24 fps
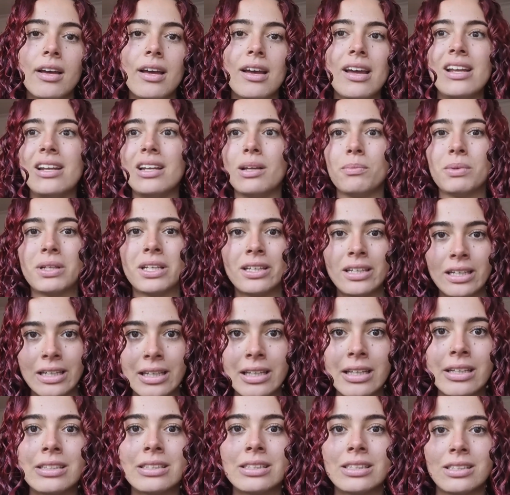end up
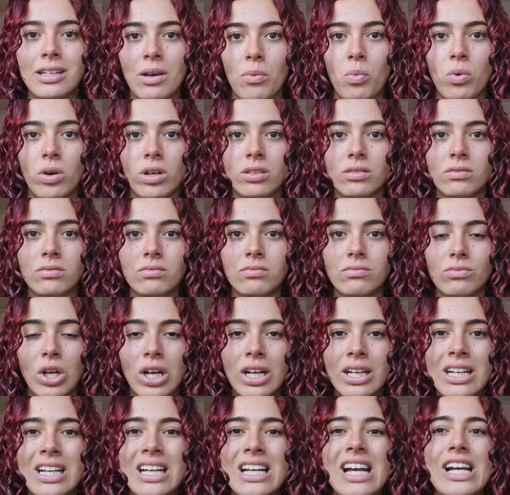killing someone,
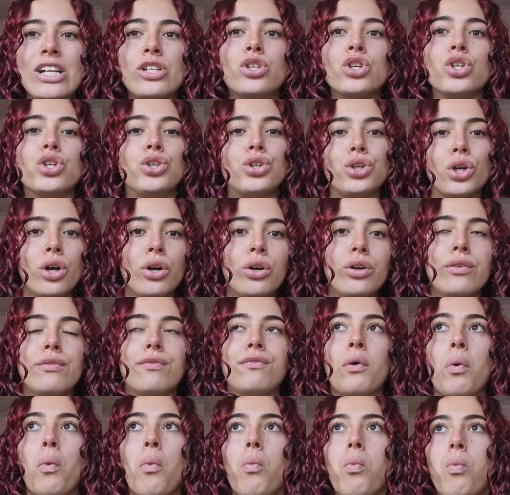right? And so Joe,
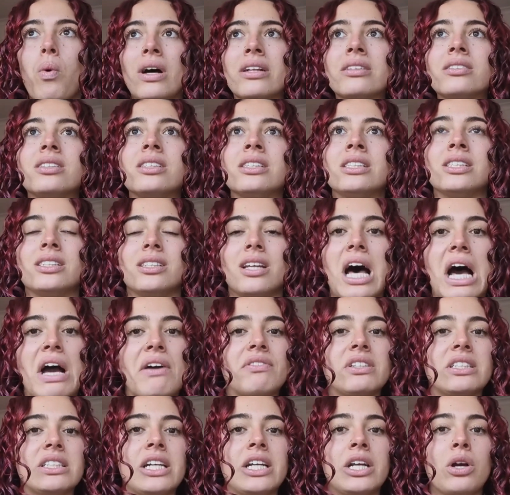for once in his life,
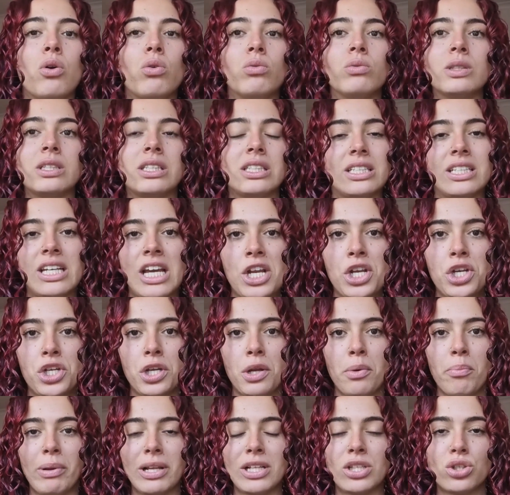is getting all this
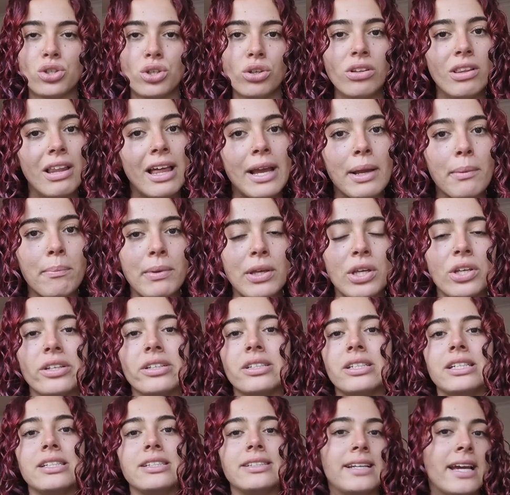attention, but it's too late
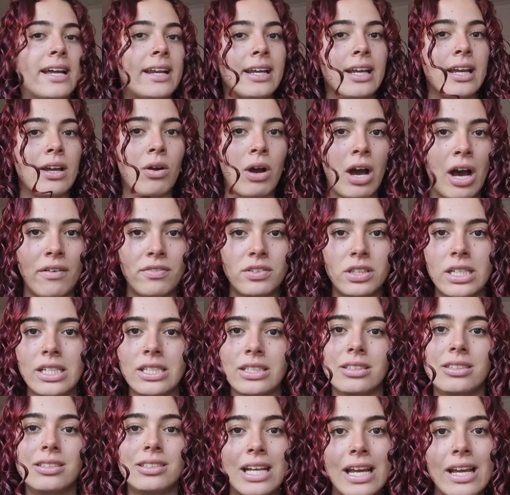because he's getting it after he's
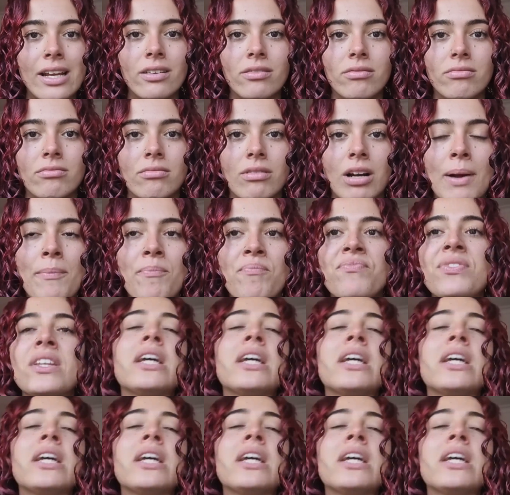dead, right?